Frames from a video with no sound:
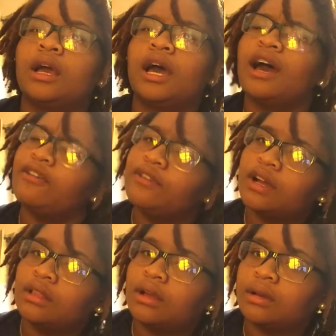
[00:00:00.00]
How
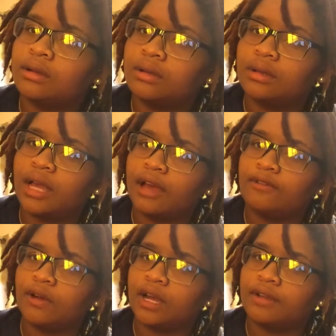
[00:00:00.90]

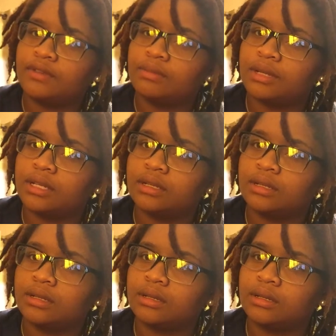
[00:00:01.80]
far have you
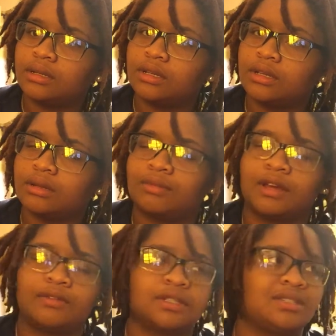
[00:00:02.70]
been? Yeah, no,
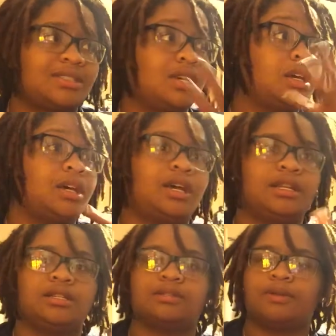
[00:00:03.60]
I
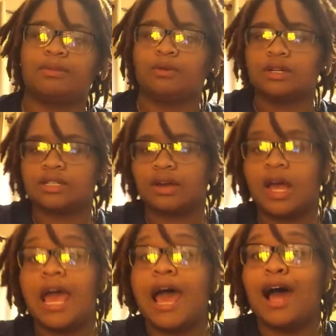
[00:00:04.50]
need to spit my words out.
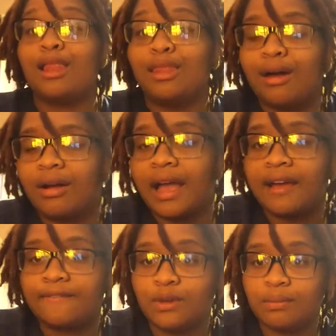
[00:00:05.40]
How long
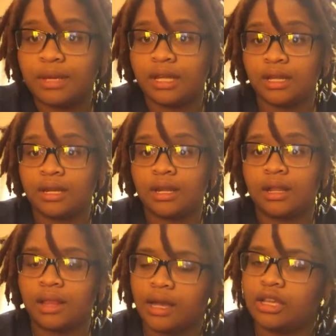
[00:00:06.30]
have you been
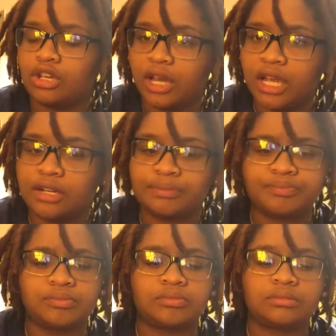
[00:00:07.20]
locking your hair?
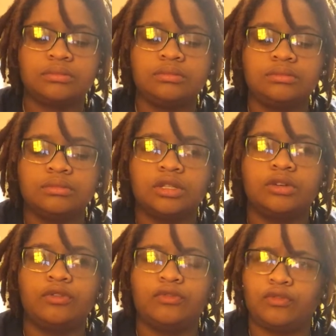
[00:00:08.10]

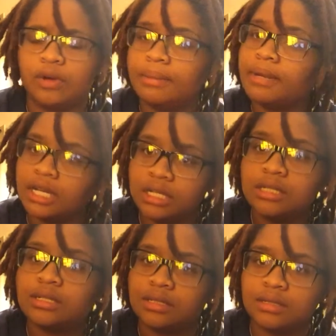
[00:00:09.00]
4
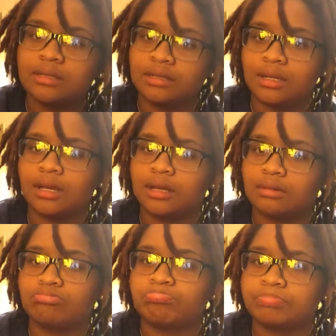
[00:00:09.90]
months.
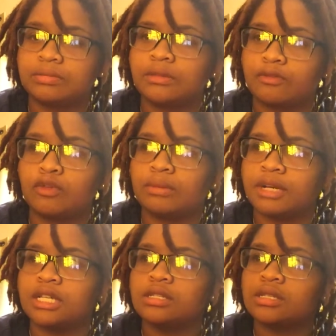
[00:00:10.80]
4
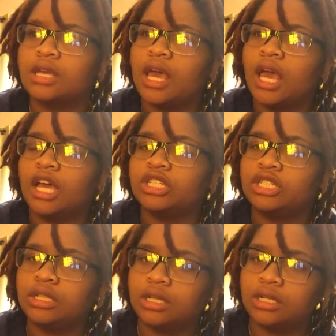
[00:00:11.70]
months. And
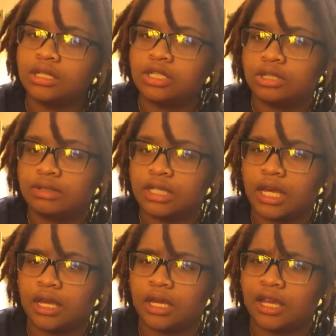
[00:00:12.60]
she looked and she was
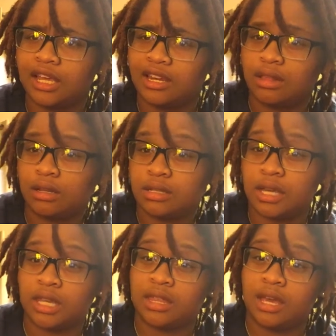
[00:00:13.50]
like, and it looks
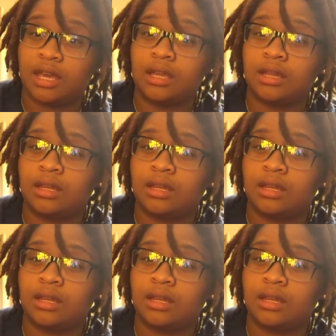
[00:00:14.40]
like that.